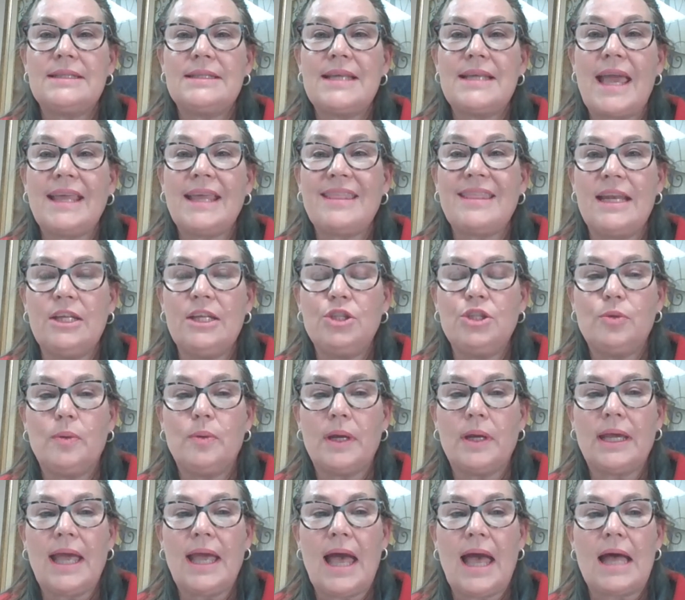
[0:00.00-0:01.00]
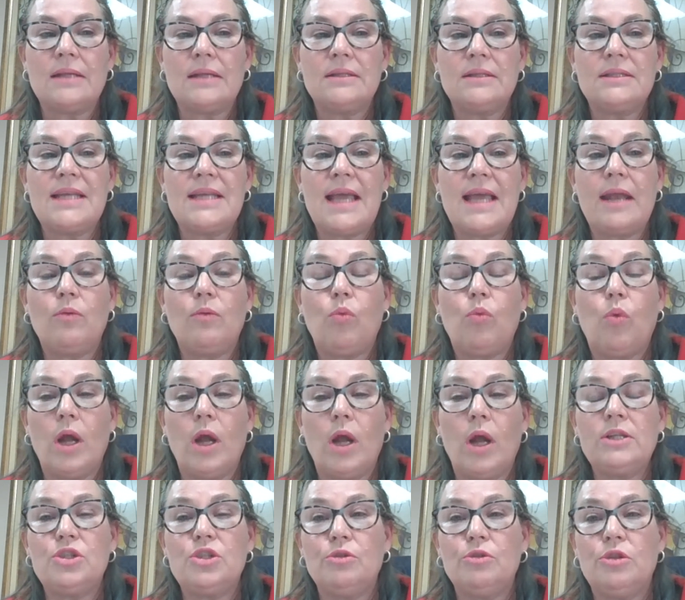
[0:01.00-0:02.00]
take that into account and
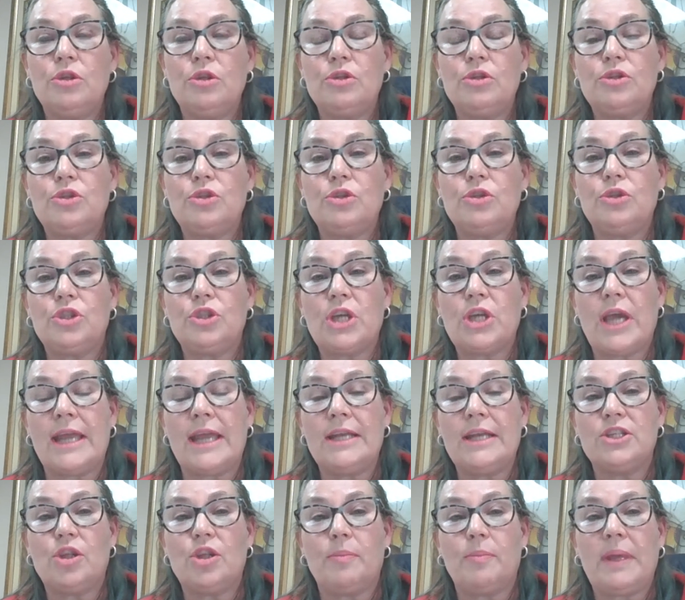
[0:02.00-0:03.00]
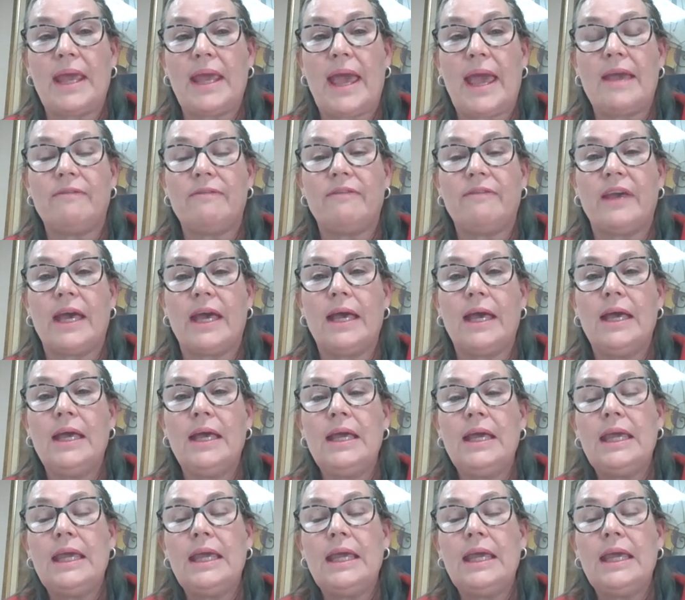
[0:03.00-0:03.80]
want to change the behavior